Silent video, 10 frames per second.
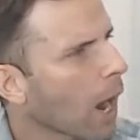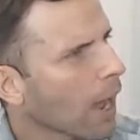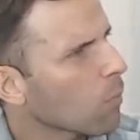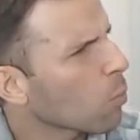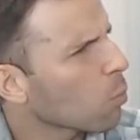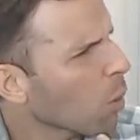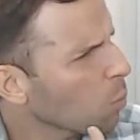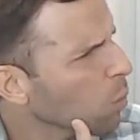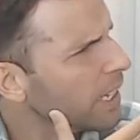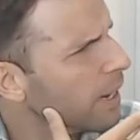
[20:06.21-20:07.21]
What
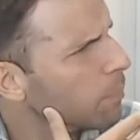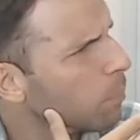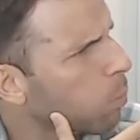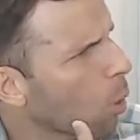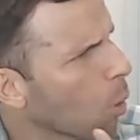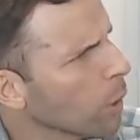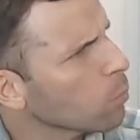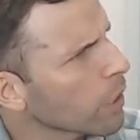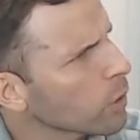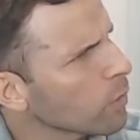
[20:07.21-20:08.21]
was that point
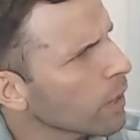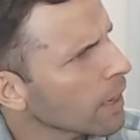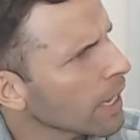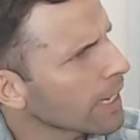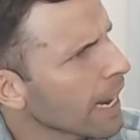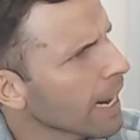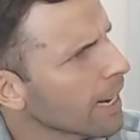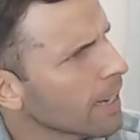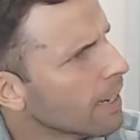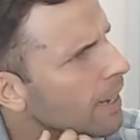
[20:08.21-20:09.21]
when you felt like,
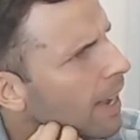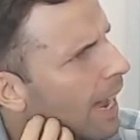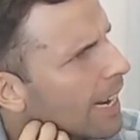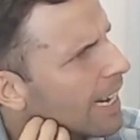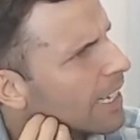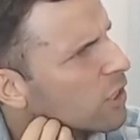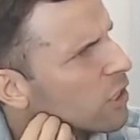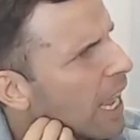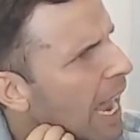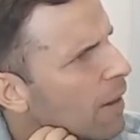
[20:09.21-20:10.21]
hey, I
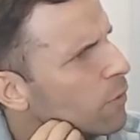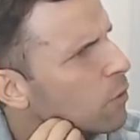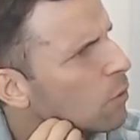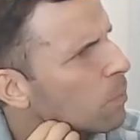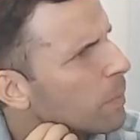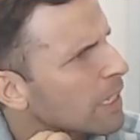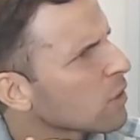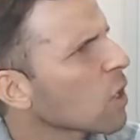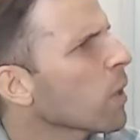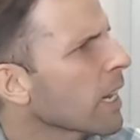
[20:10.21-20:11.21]
just have to be
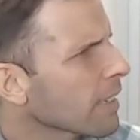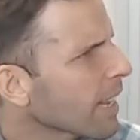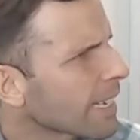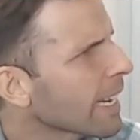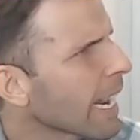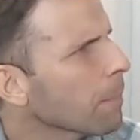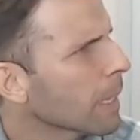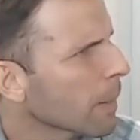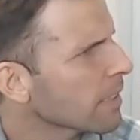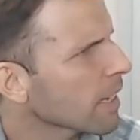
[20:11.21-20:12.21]
someone else. I can't
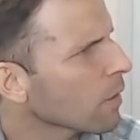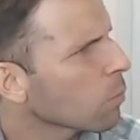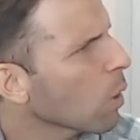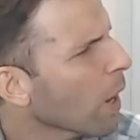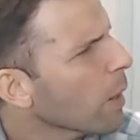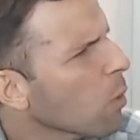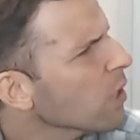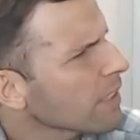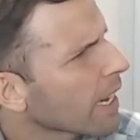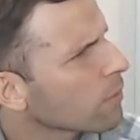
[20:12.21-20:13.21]
be myself. Well, why
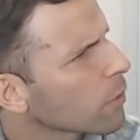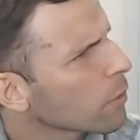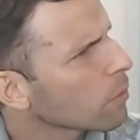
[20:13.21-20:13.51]
was that for you?